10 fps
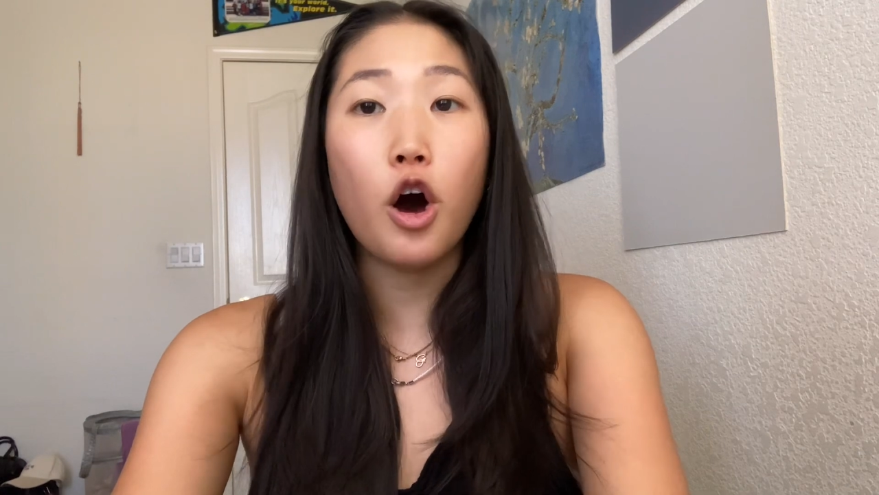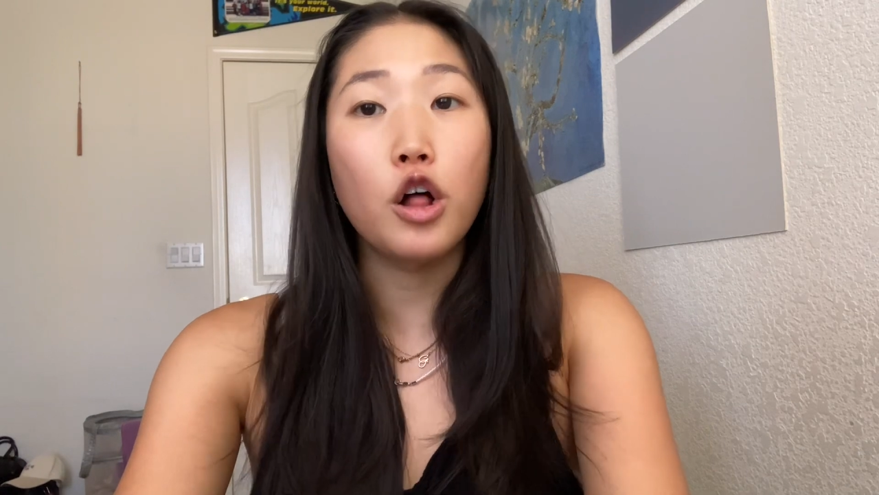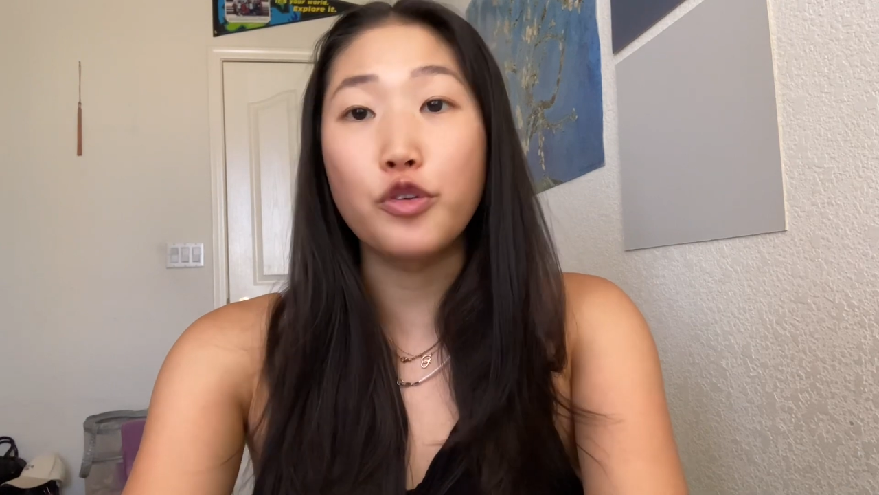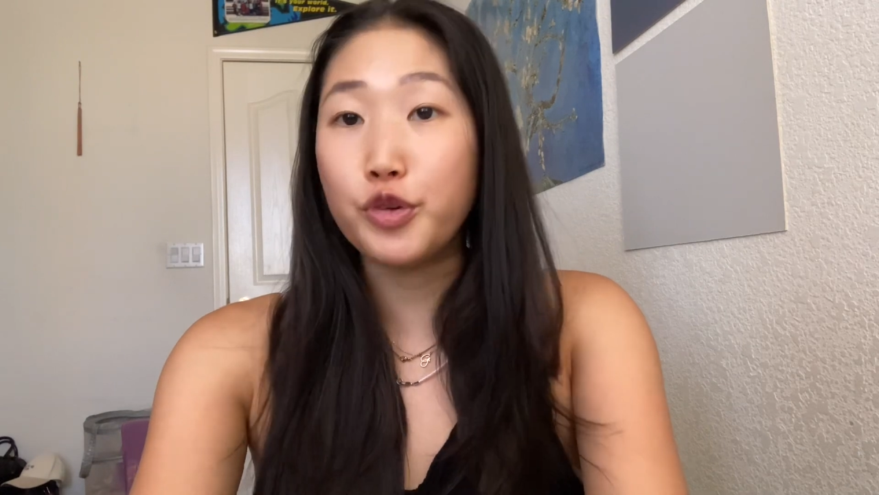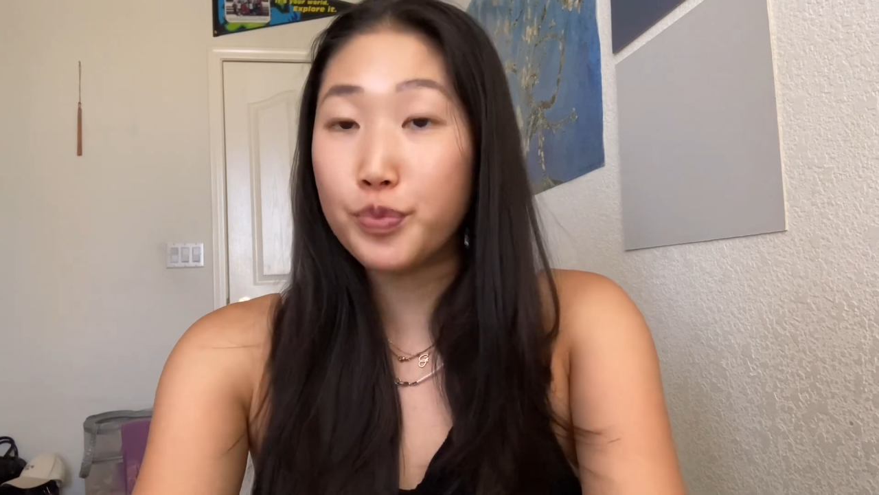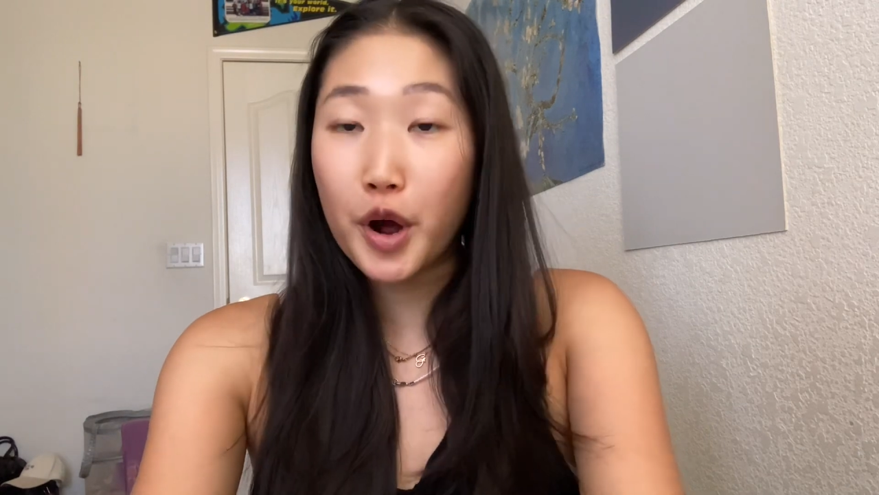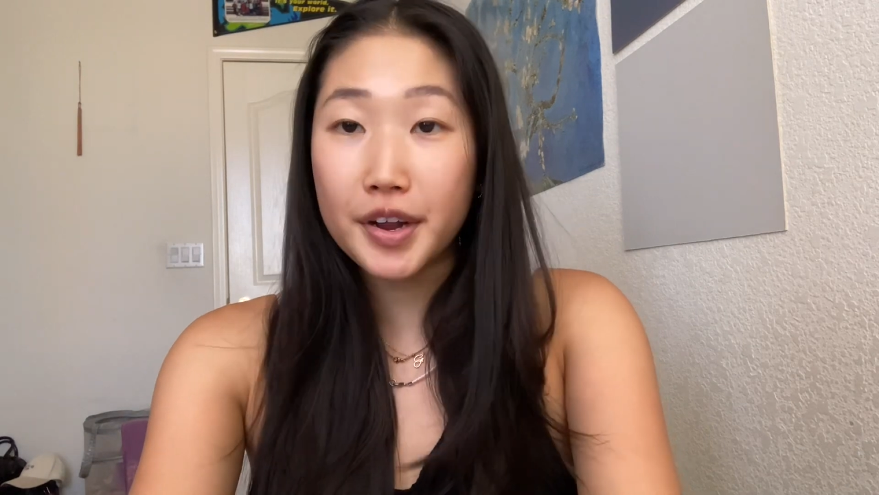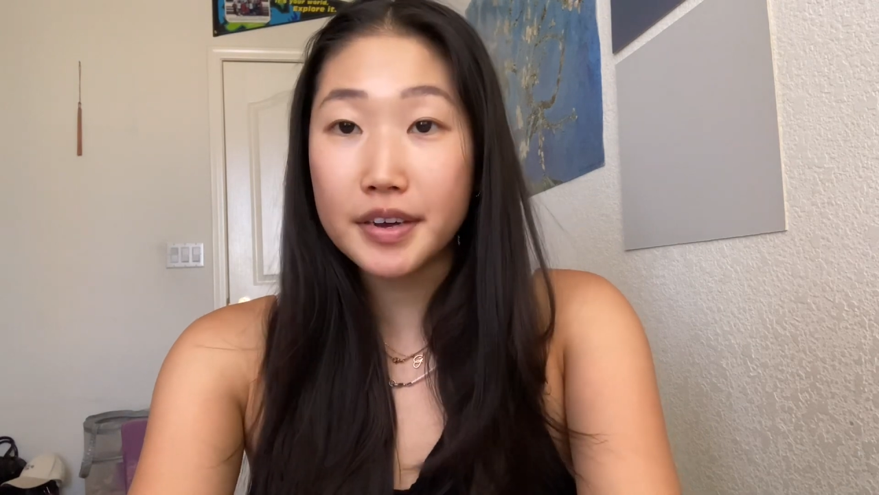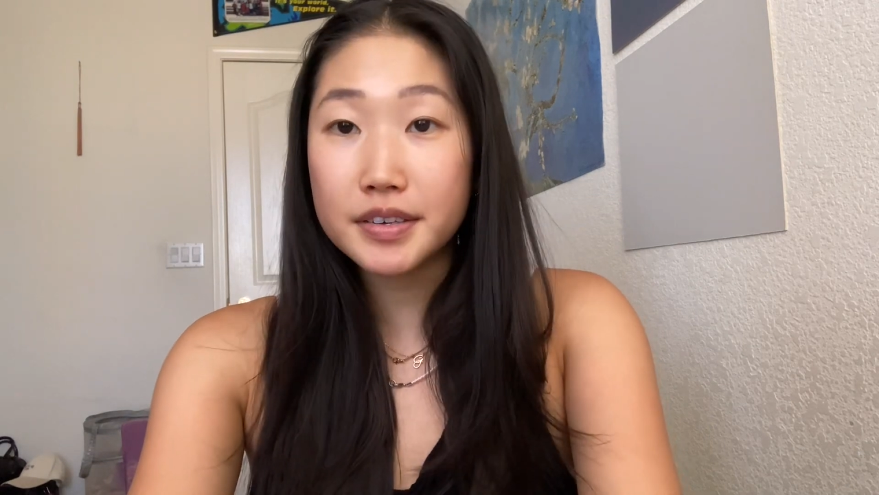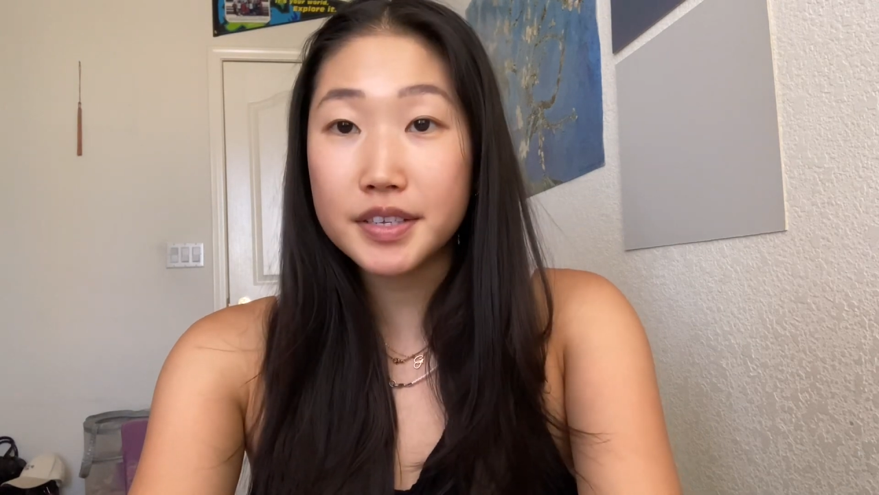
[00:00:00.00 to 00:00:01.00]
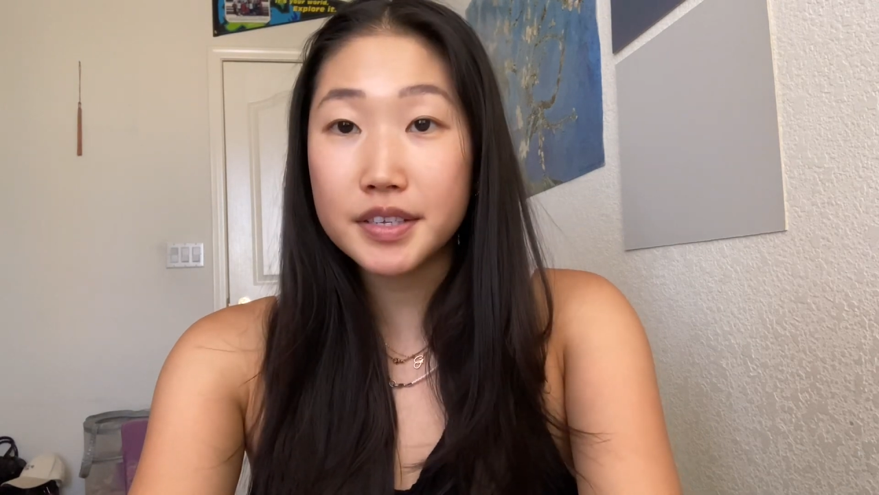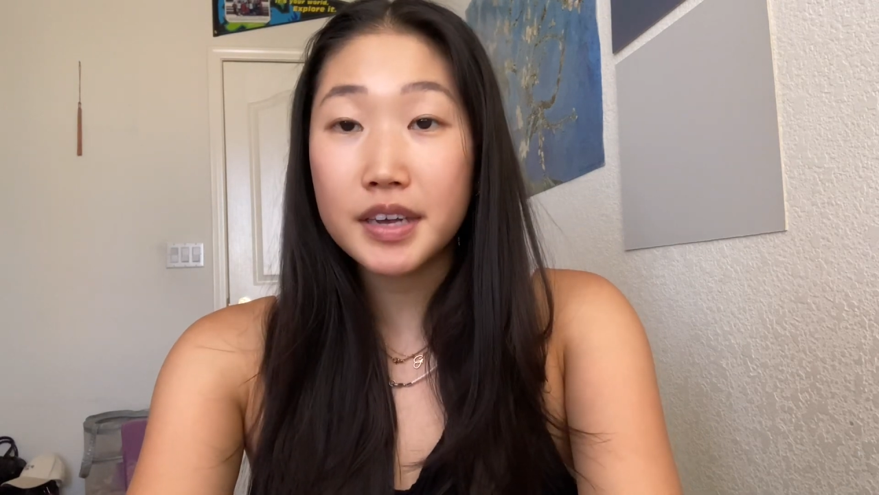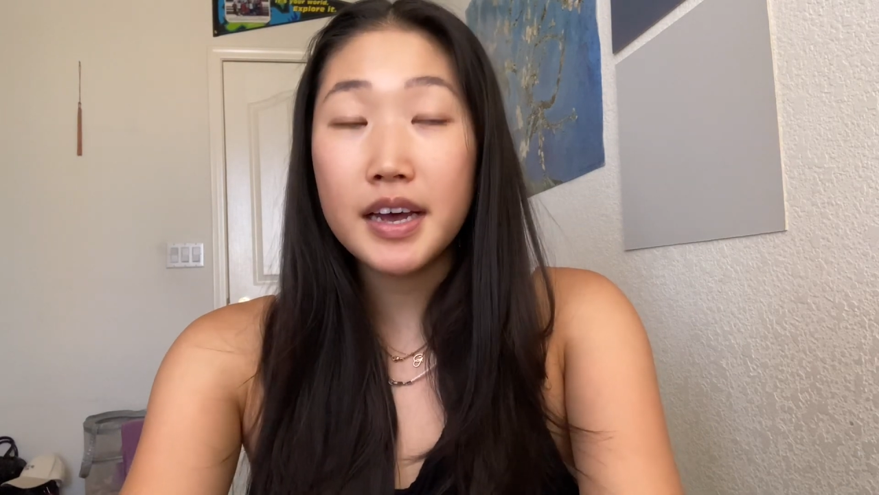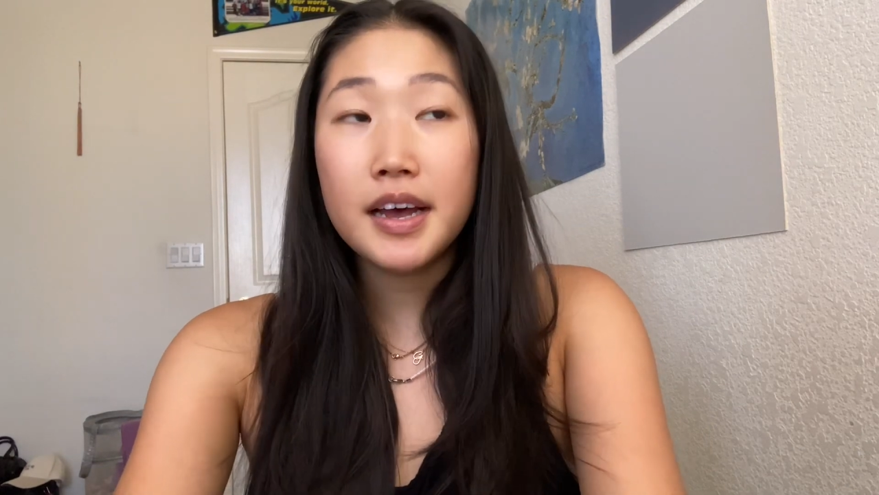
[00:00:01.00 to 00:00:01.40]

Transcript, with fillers: all of your products.